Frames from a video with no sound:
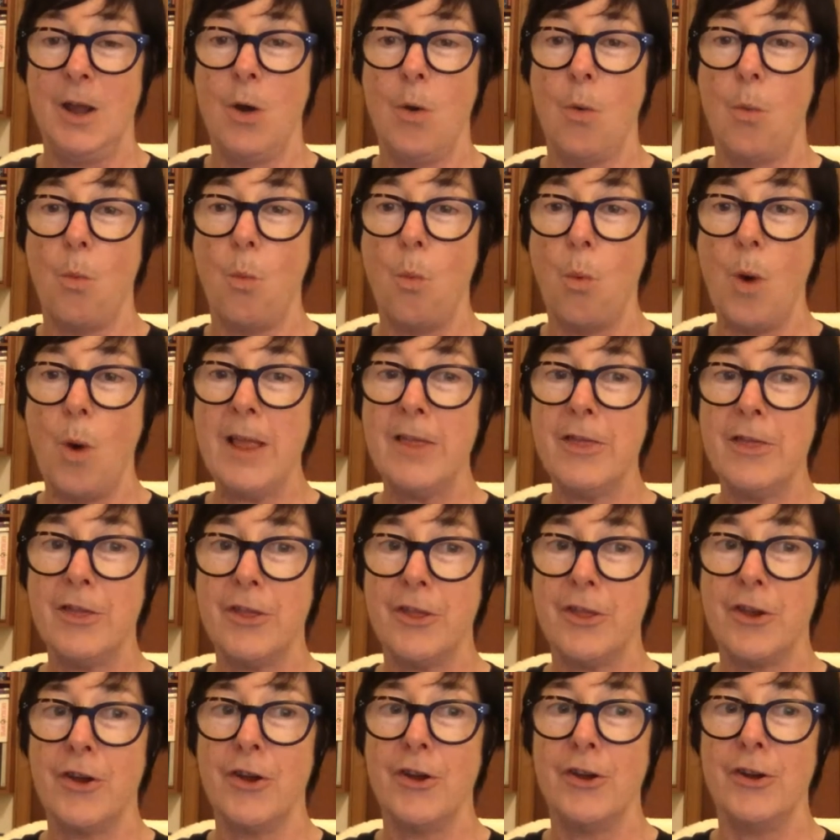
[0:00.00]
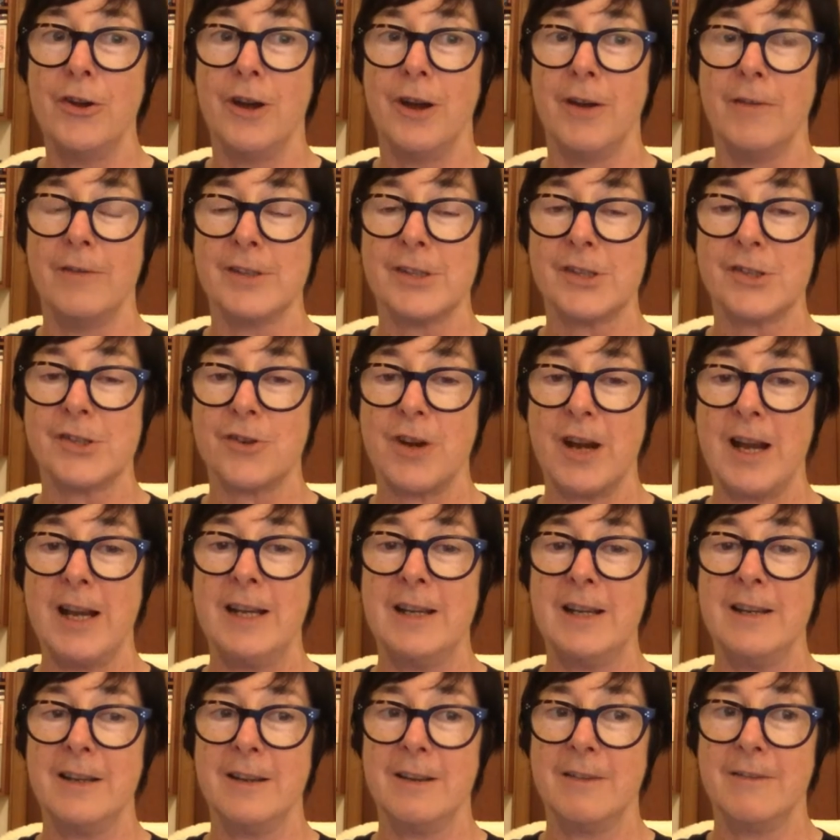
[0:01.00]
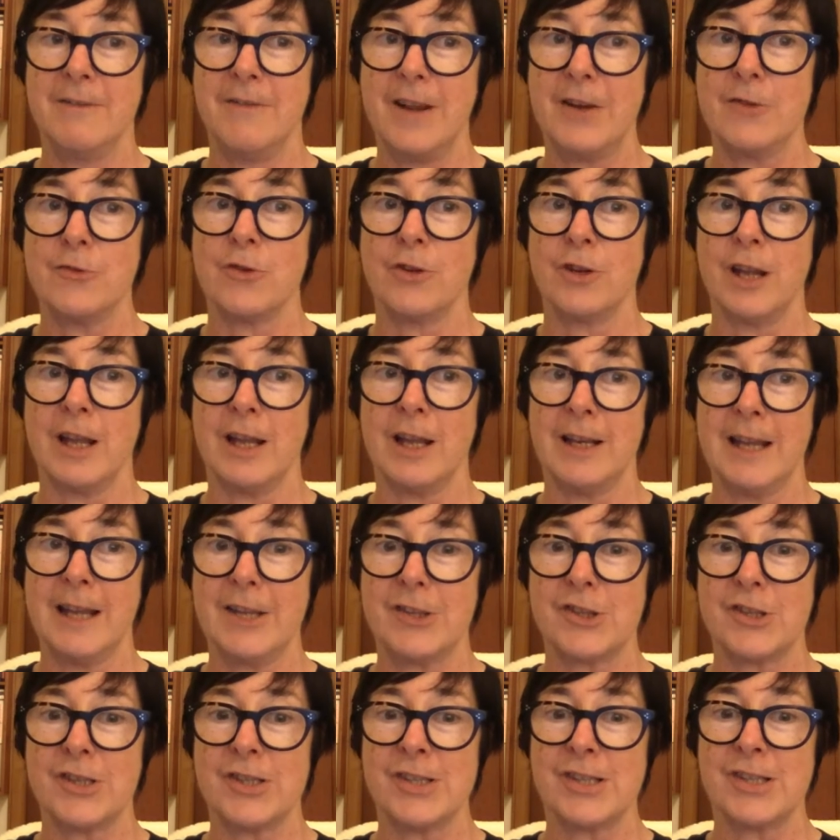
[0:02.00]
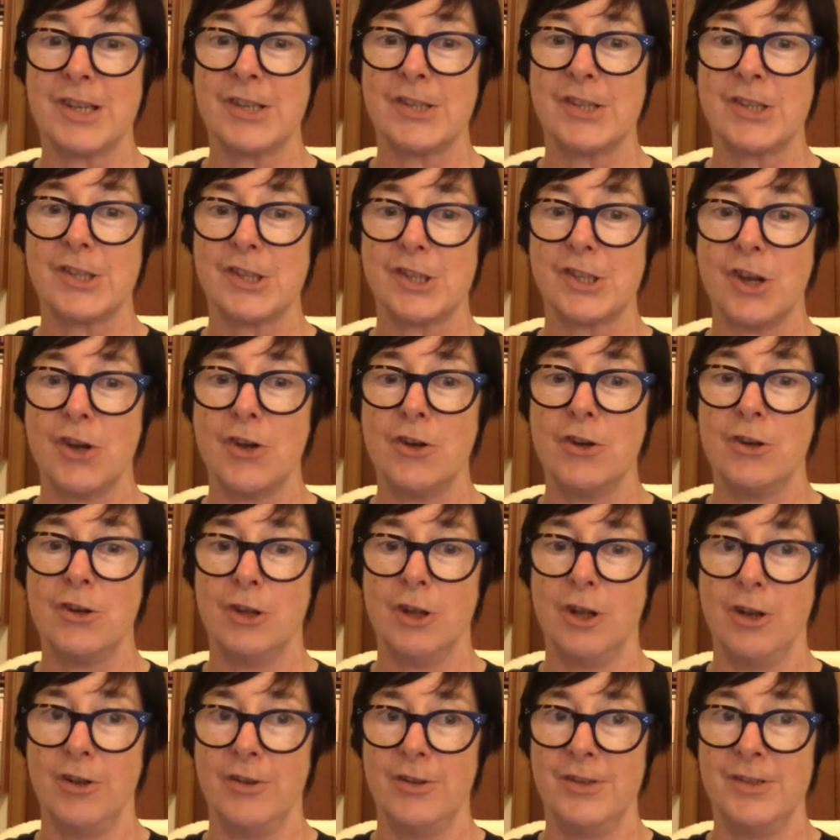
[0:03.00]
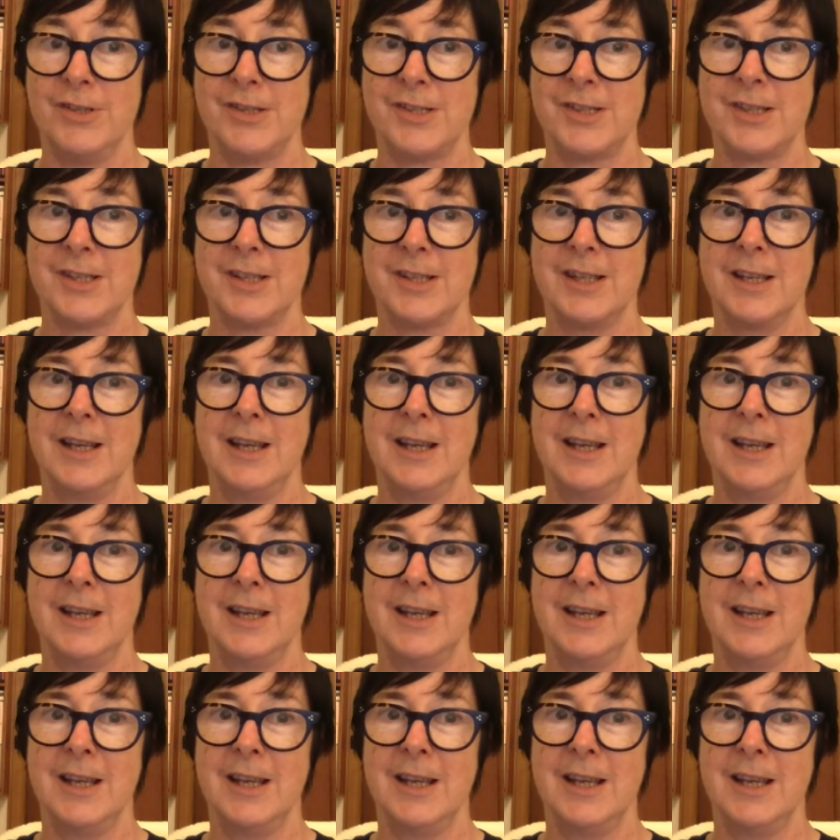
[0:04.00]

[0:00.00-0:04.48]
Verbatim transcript: one third of Australian federal elections are so close